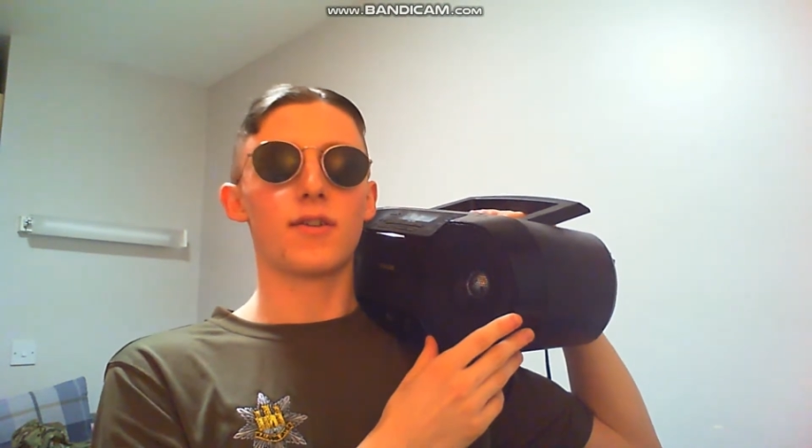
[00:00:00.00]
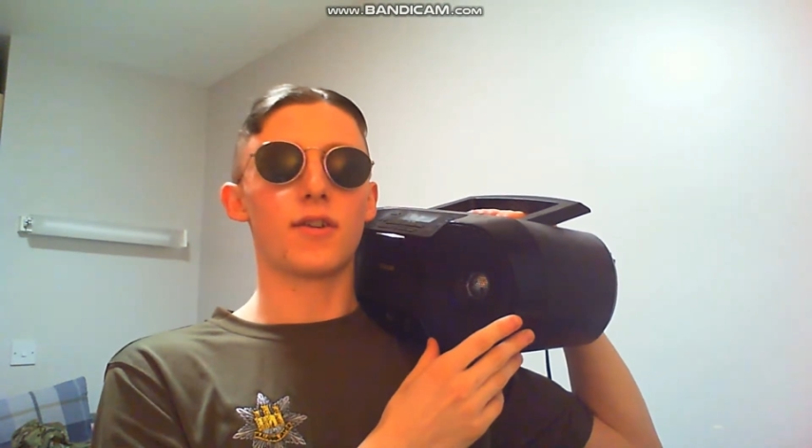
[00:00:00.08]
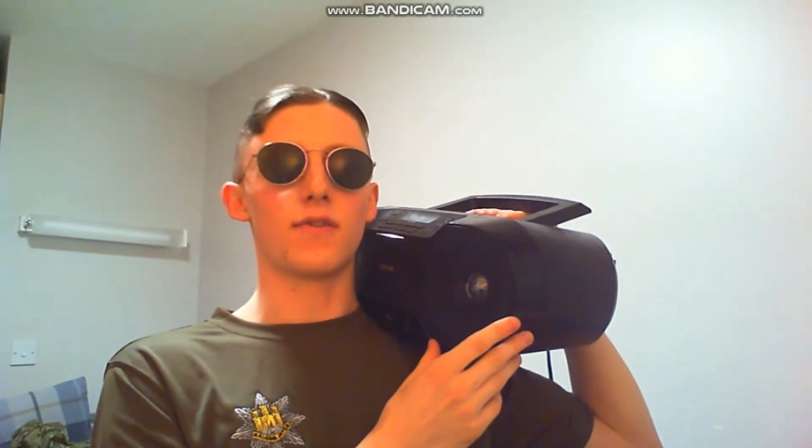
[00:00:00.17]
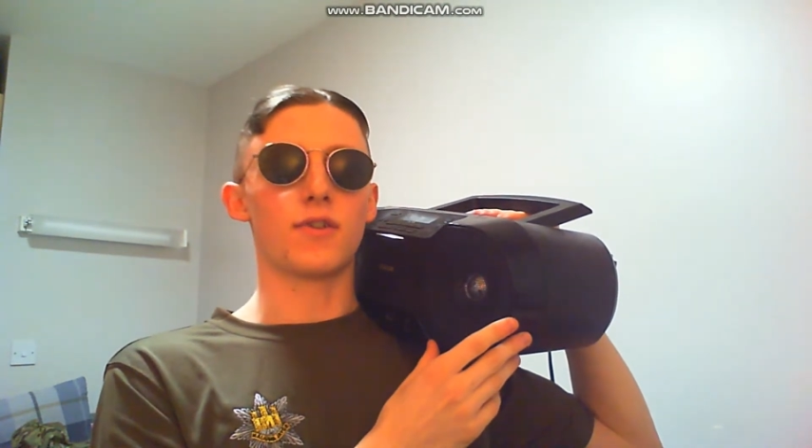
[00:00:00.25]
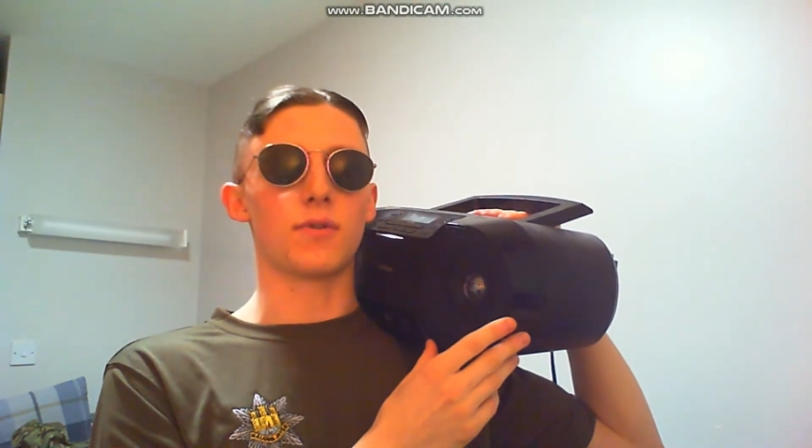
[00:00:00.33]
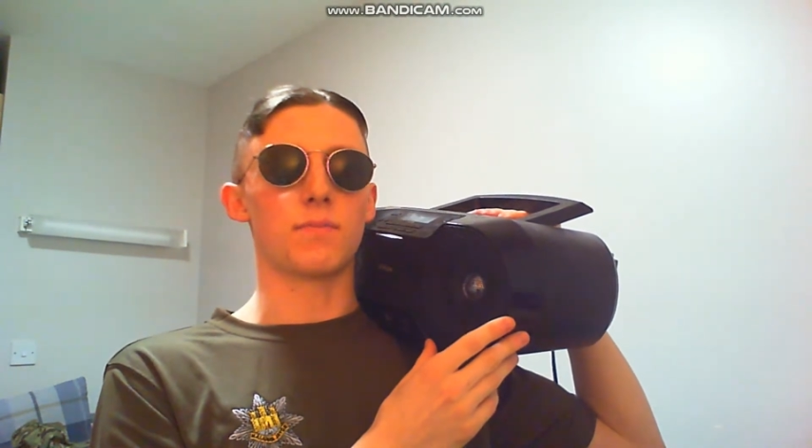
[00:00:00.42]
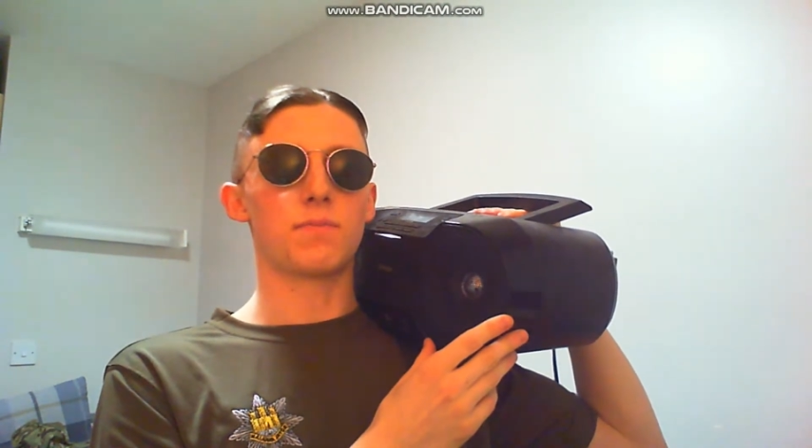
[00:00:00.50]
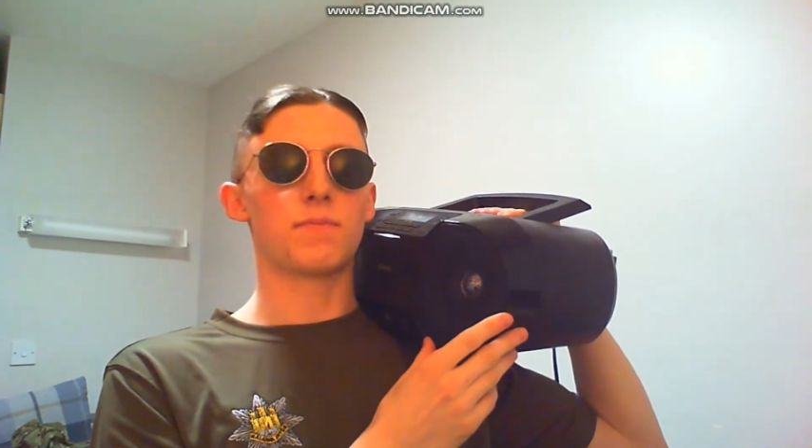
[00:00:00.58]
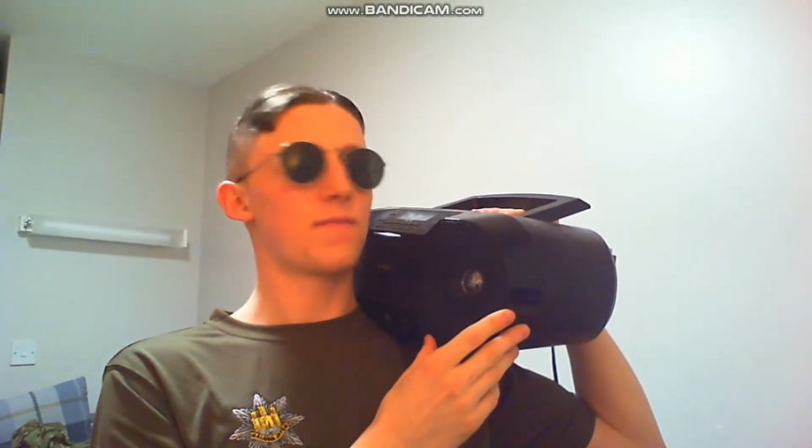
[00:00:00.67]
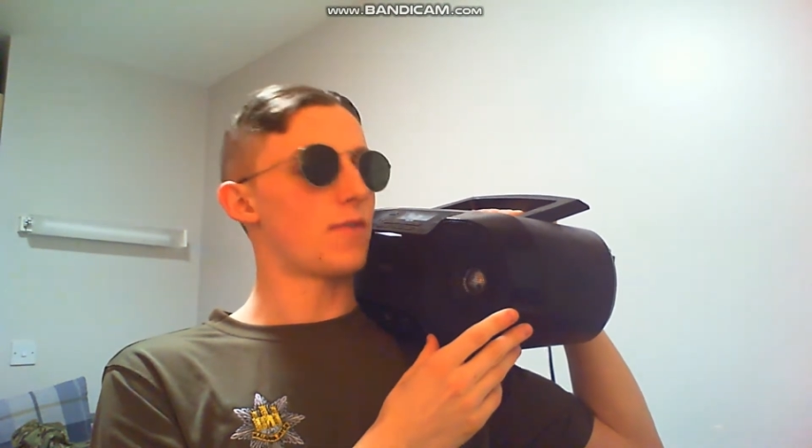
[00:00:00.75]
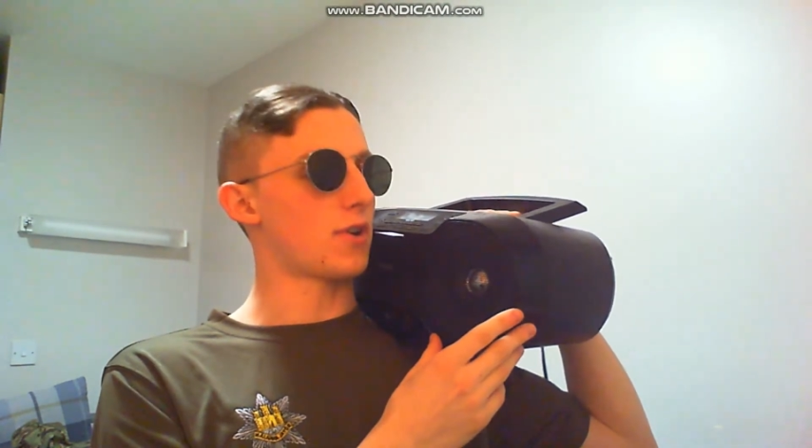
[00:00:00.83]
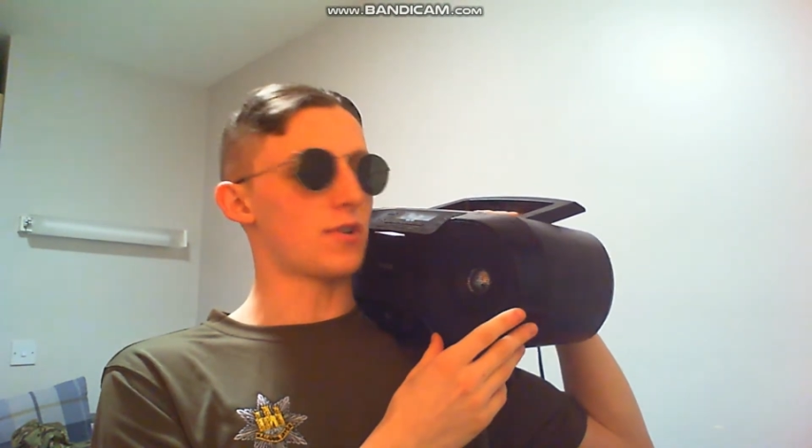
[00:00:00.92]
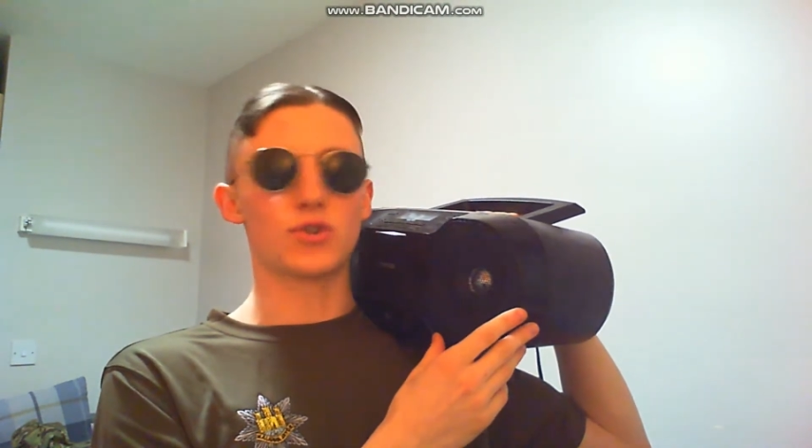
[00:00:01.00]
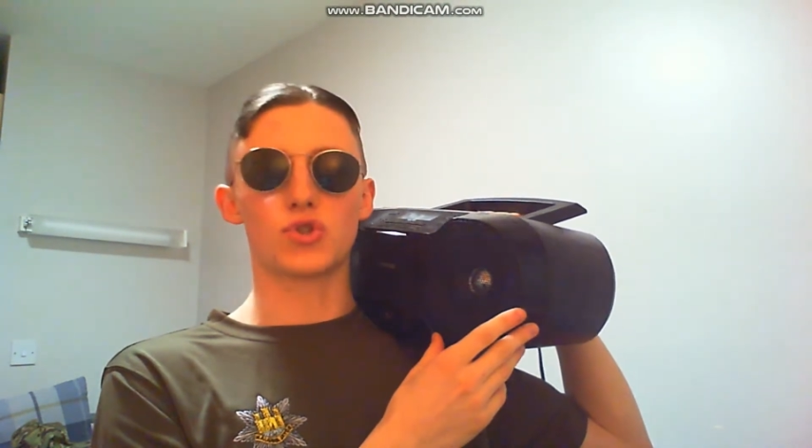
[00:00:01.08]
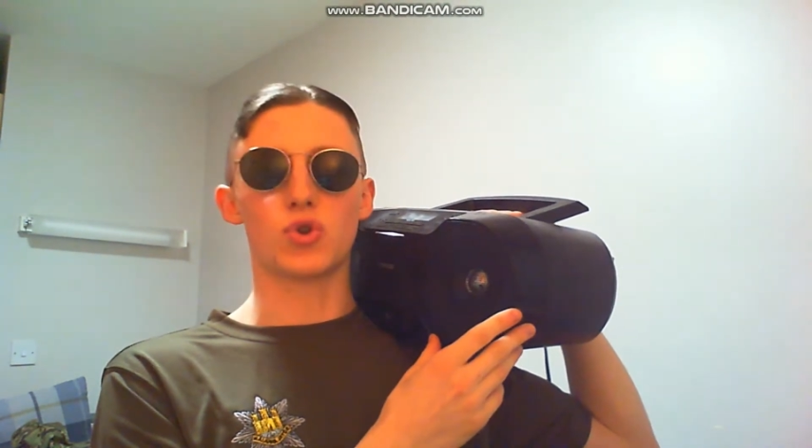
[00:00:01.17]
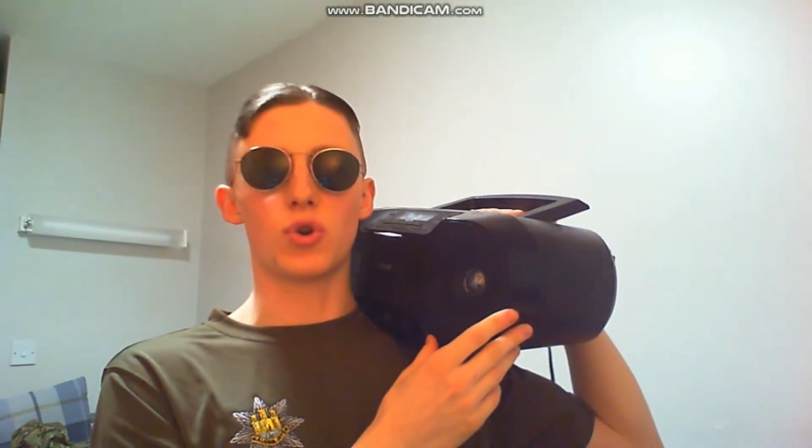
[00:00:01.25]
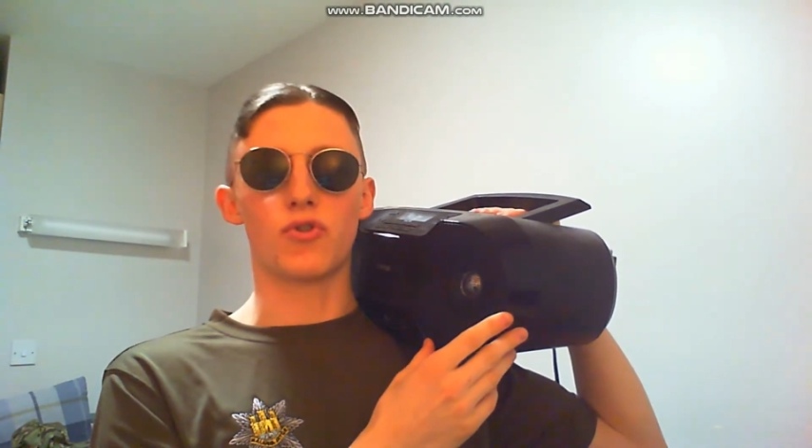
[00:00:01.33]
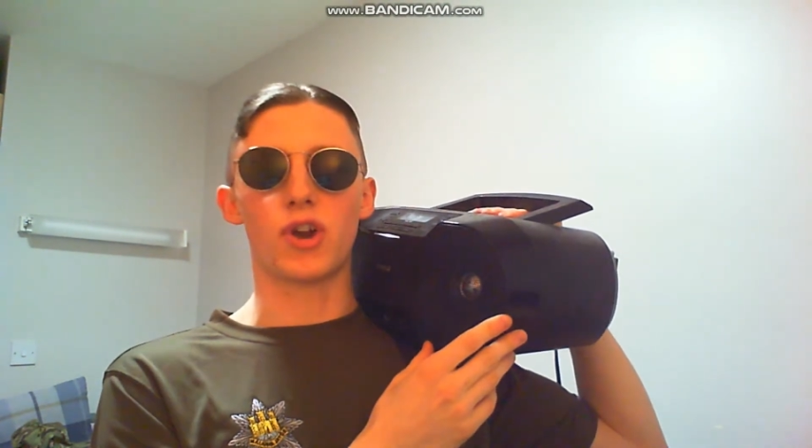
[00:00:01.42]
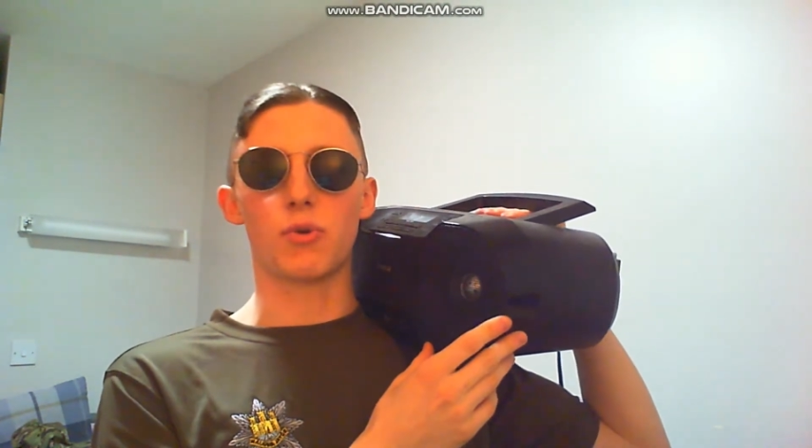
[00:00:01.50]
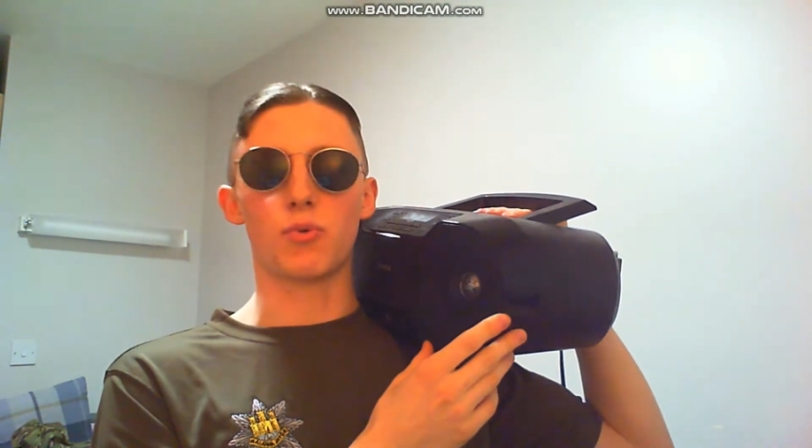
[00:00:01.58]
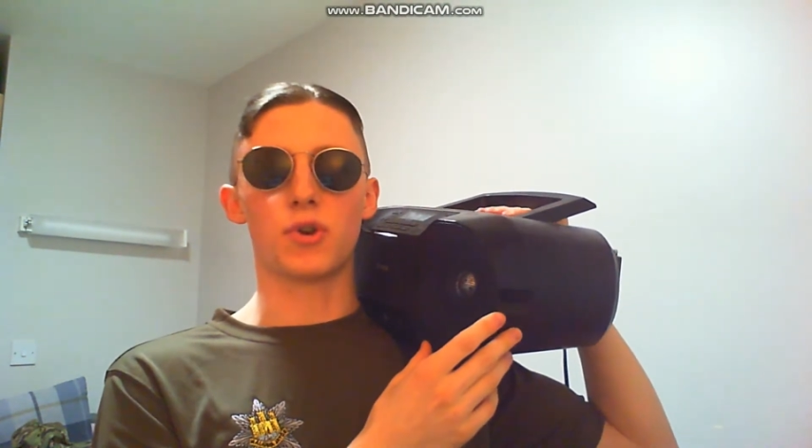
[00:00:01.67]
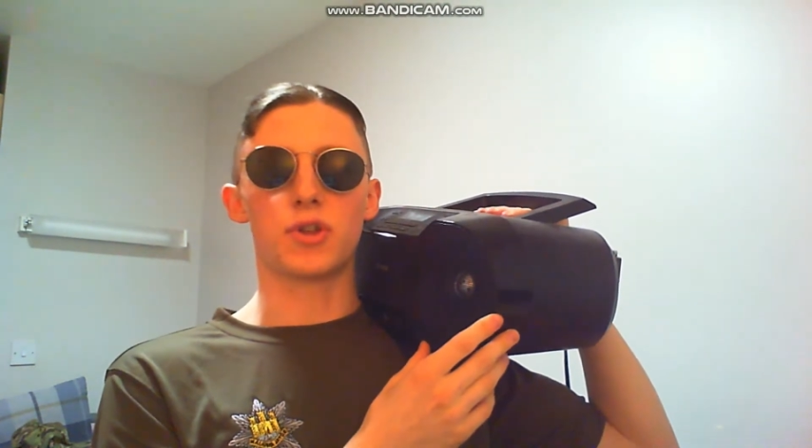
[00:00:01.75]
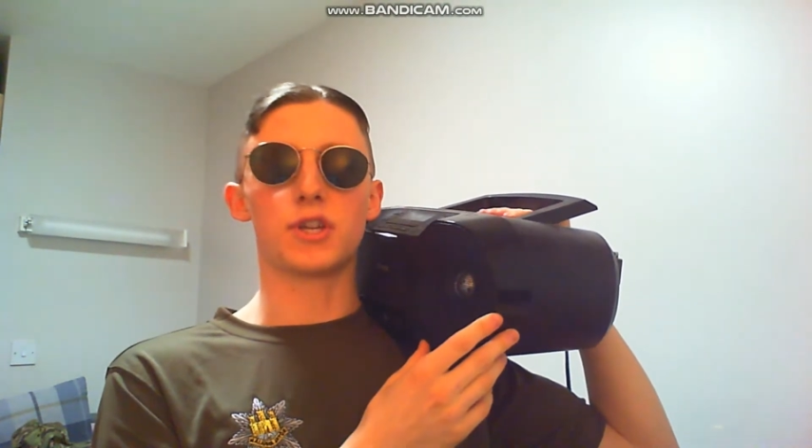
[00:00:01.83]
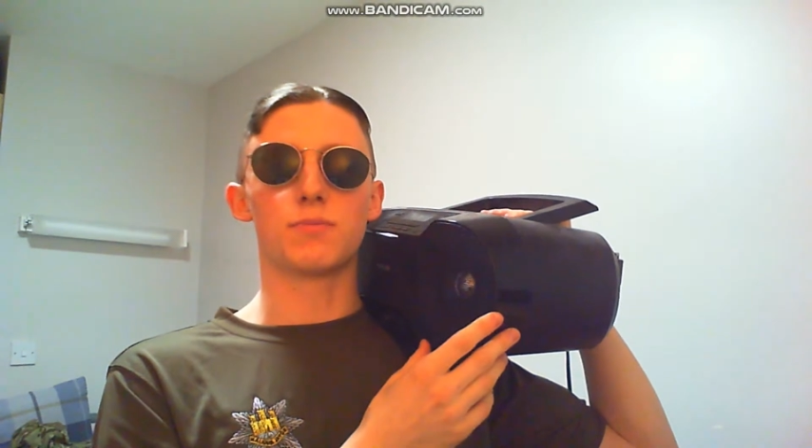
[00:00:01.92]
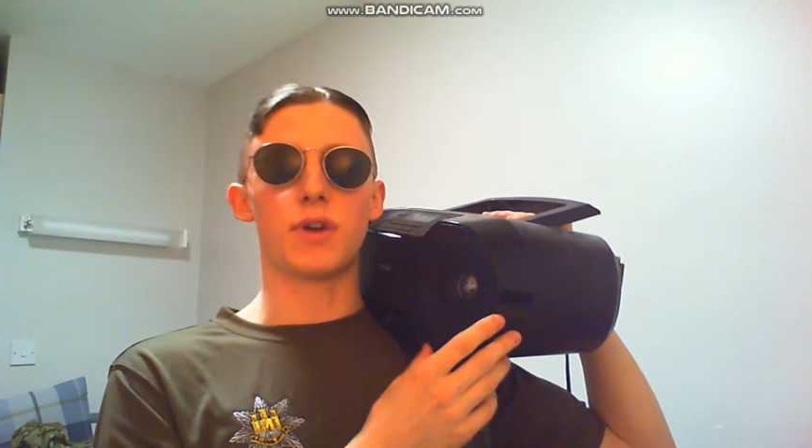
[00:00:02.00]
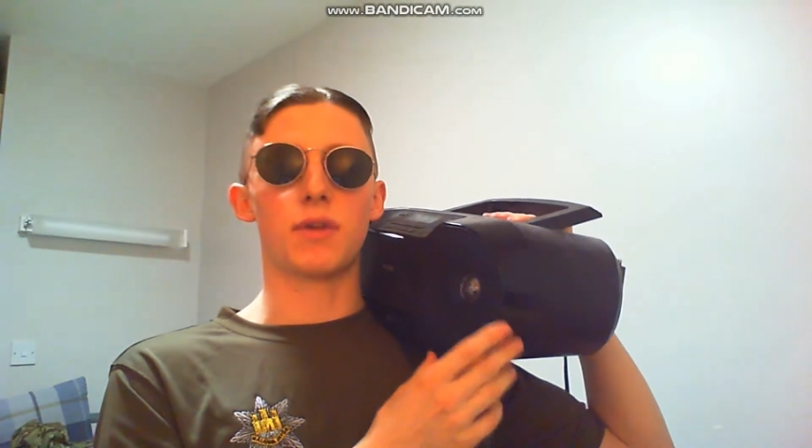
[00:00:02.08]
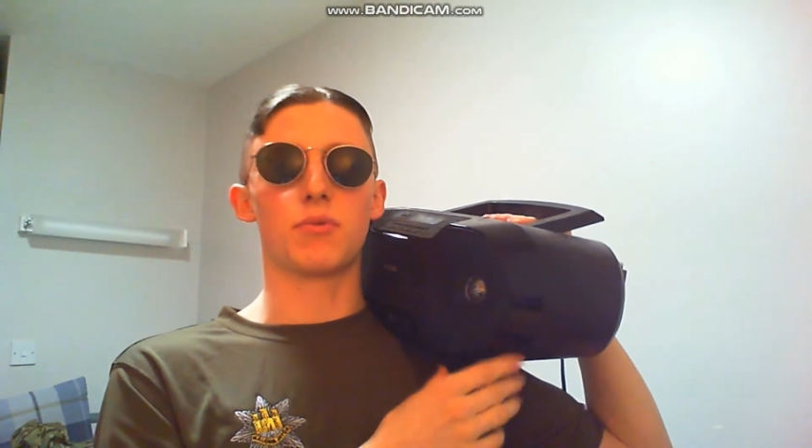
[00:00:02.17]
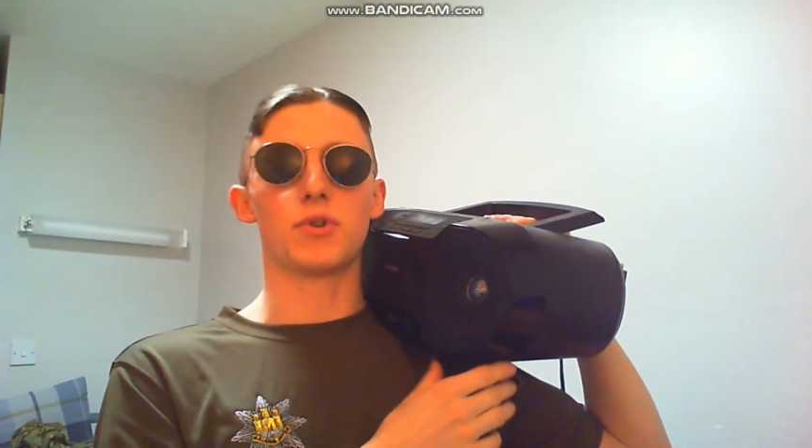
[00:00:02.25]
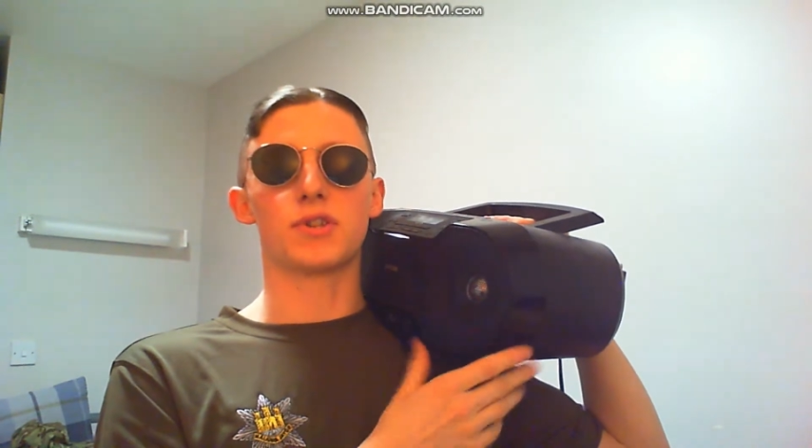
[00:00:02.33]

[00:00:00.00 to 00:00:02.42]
if you're fucking strolling around one of these bad boys.